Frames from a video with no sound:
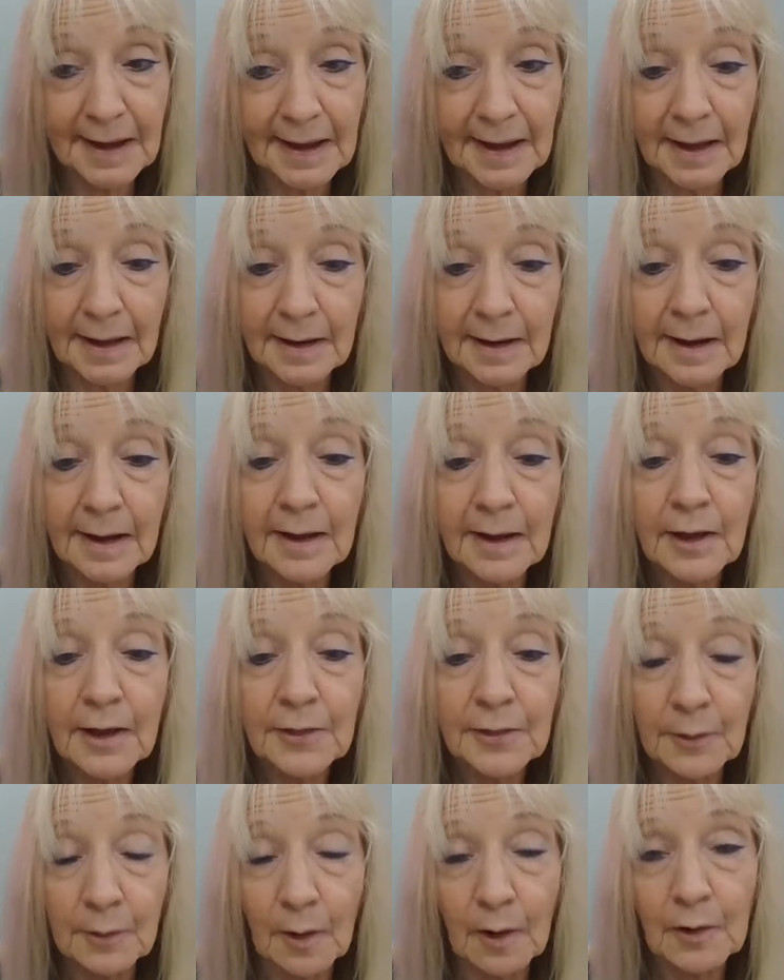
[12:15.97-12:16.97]
And
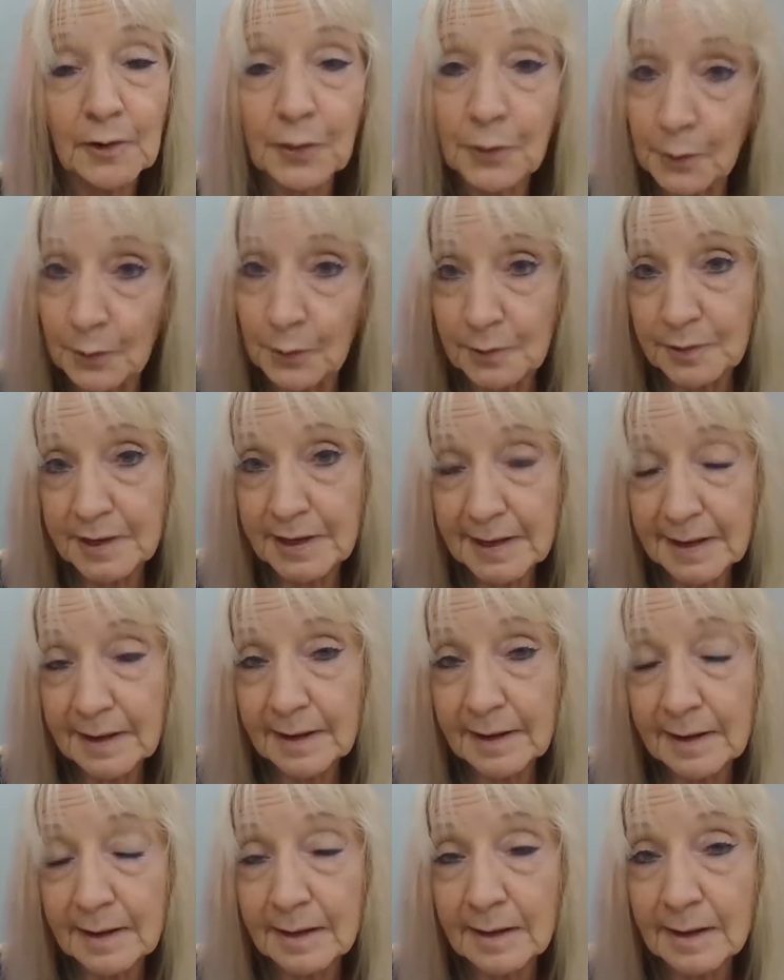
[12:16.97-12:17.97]
there are
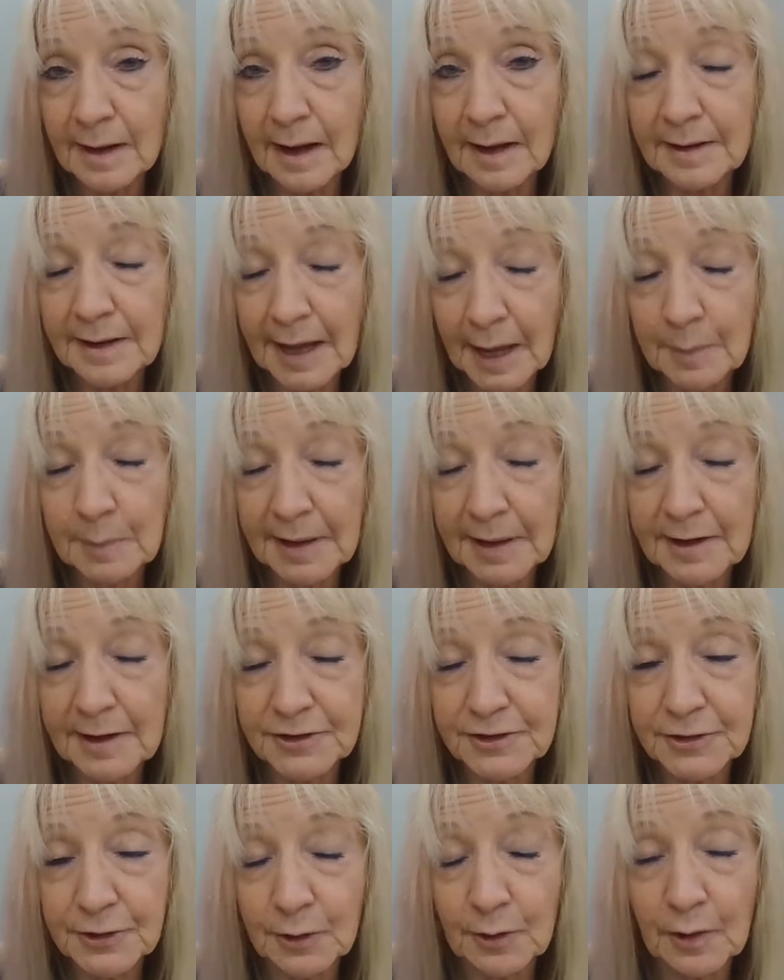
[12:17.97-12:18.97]
13 on the
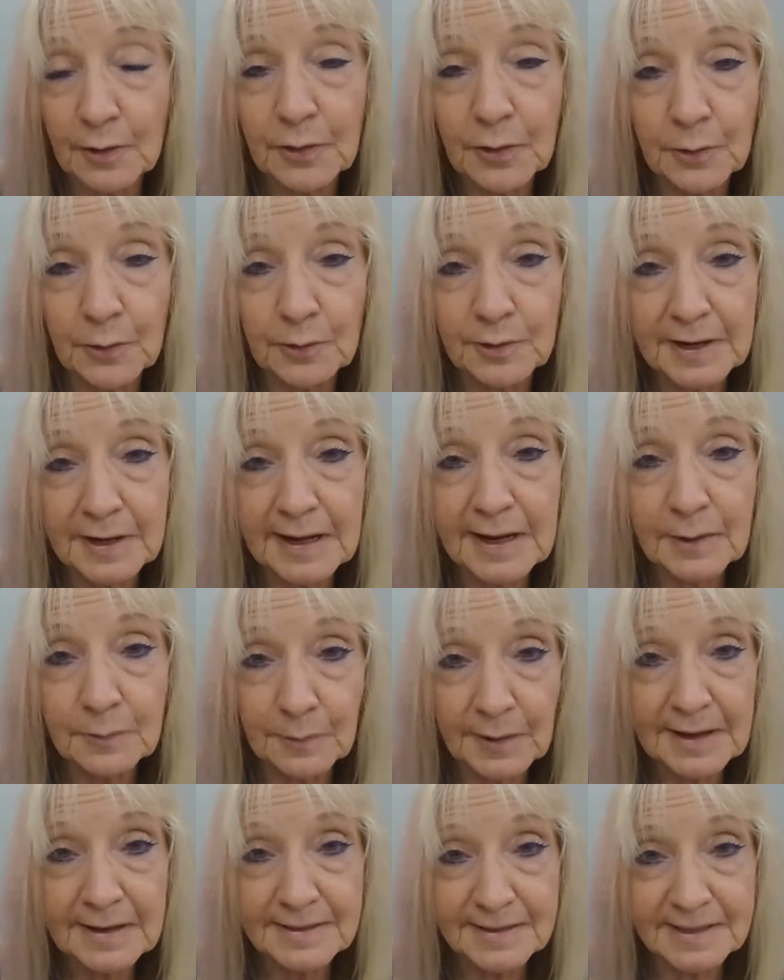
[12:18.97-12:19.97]
application. There are 13
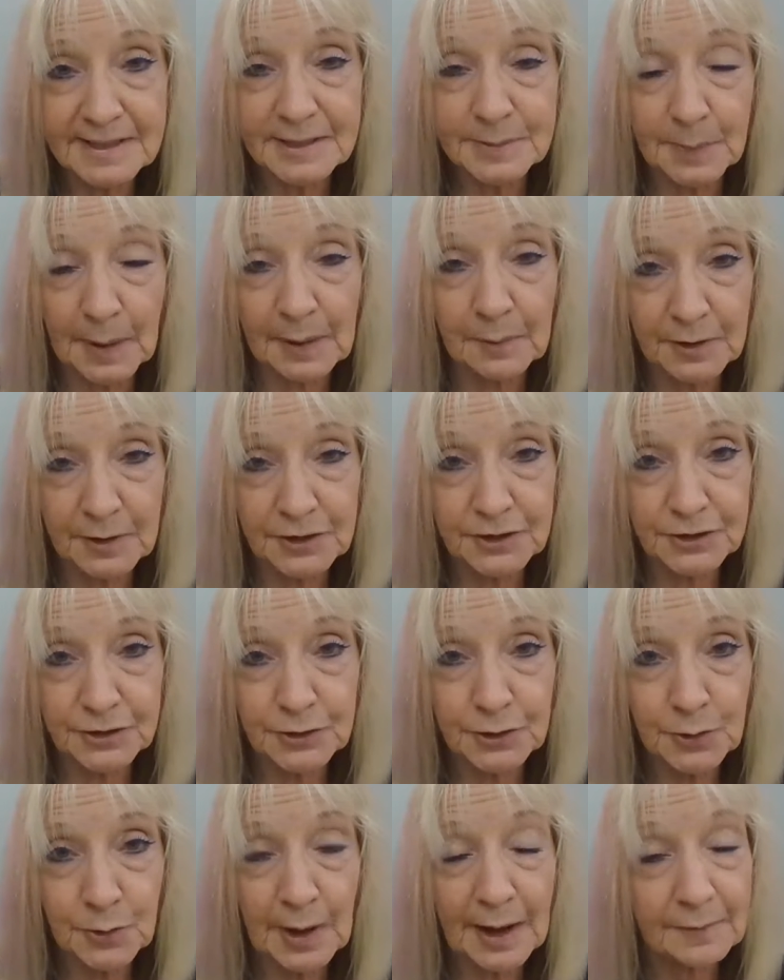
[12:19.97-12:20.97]
reasons by which
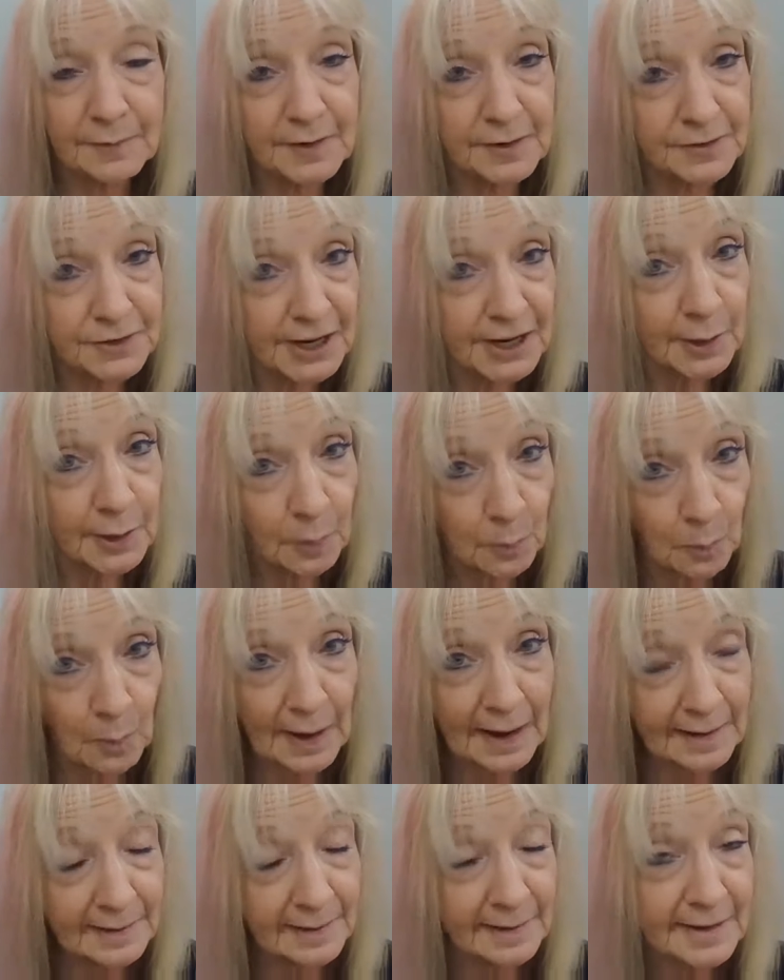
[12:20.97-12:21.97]
you have to check
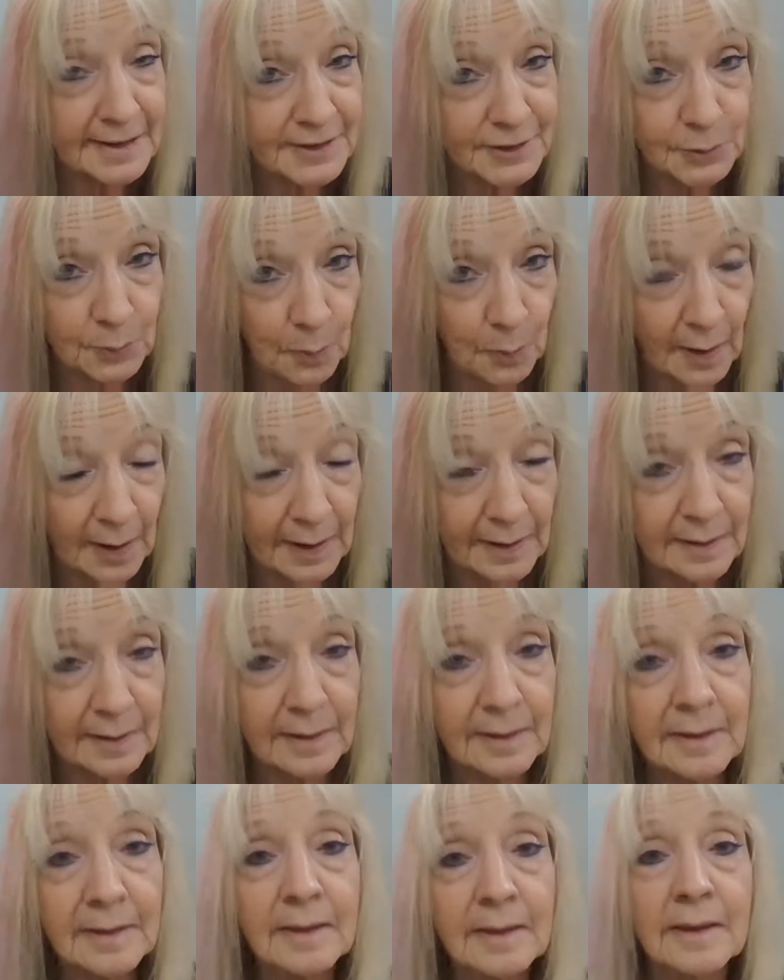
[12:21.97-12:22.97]
at least one
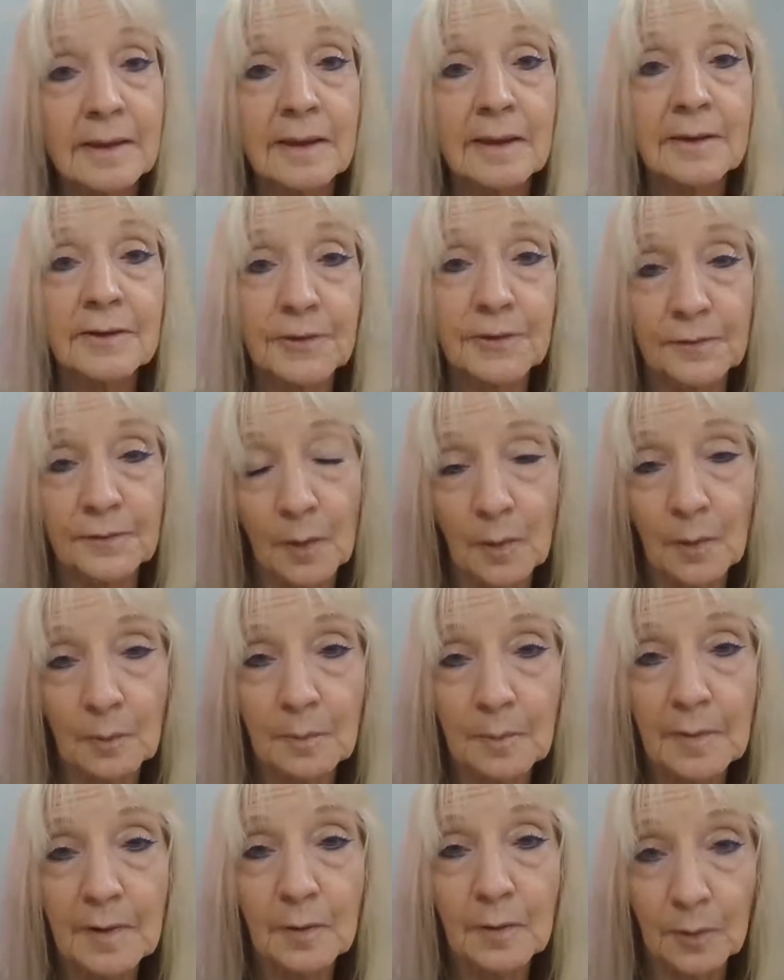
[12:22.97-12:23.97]
to vote
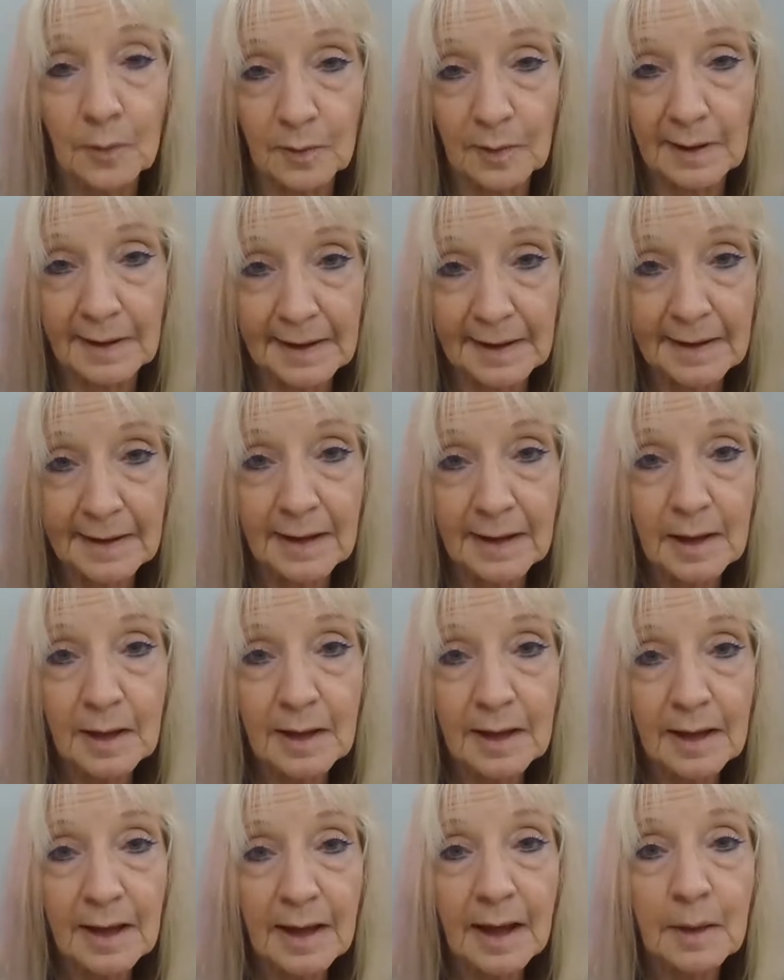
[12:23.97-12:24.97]
early
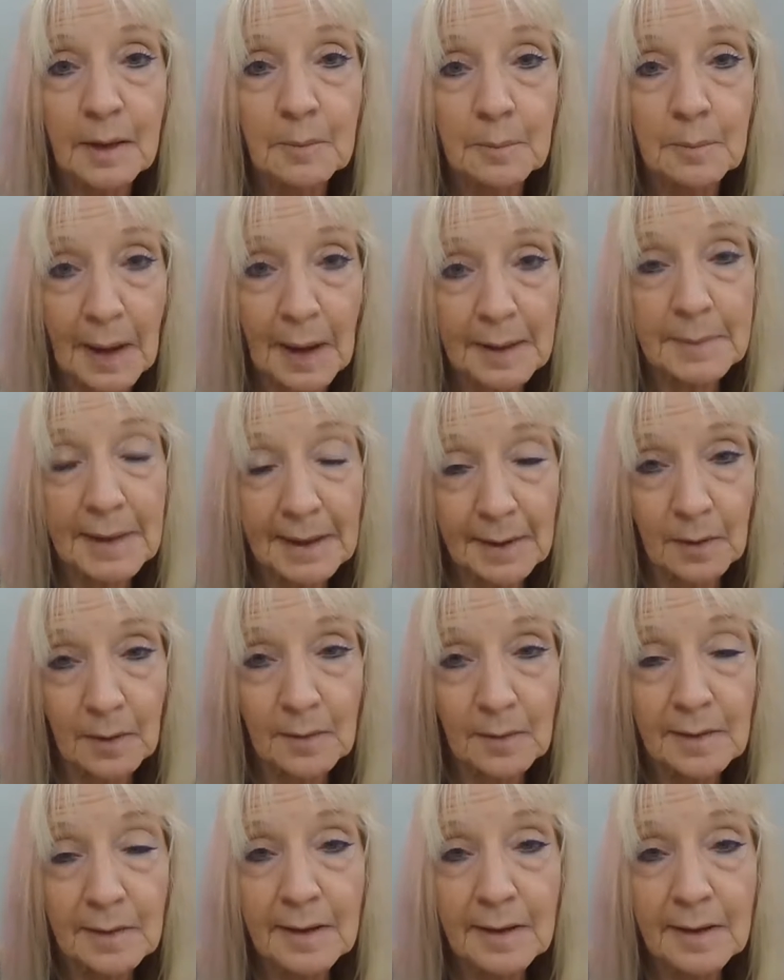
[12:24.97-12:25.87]
by mail.